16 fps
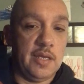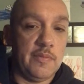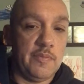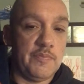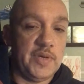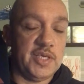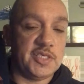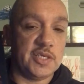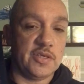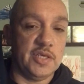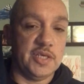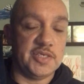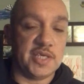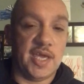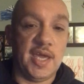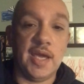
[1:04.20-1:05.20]
basically
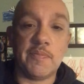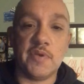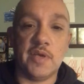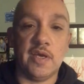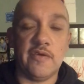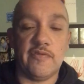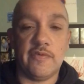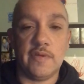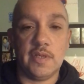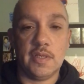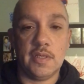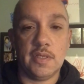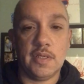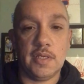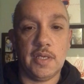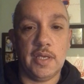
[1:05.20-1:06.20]
it's a camp knife.
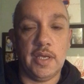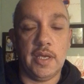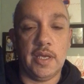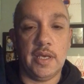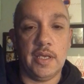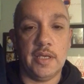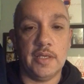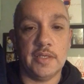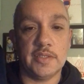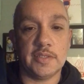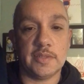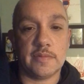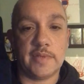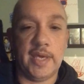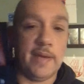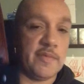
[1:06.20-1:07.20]
It is
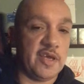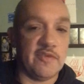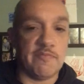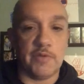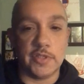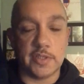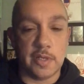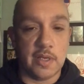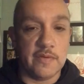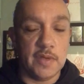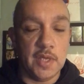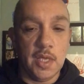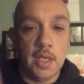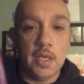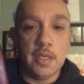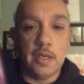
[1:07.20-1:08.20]
camp knife, butcher knife,
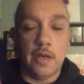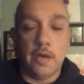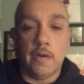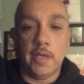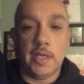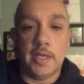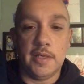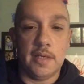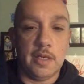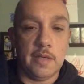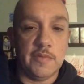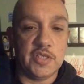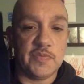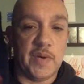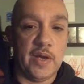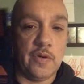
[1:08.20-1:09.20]
and
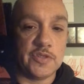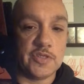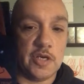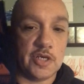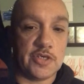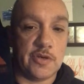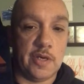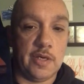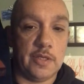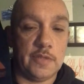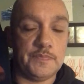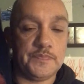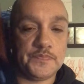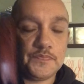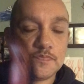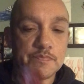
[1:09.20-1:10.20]
it's by Ozark Trail.
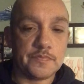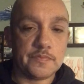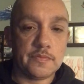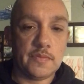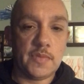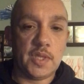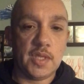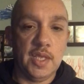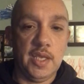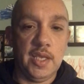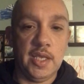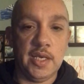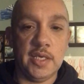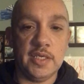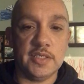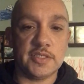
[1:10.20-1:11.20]
It
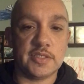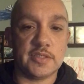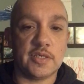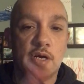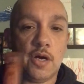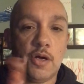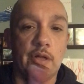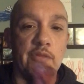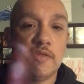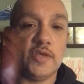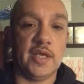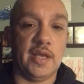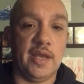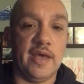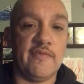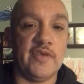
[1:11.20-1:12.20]
is called the
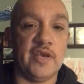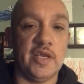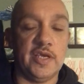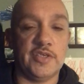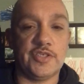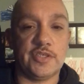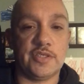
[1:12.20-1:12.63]
11-inch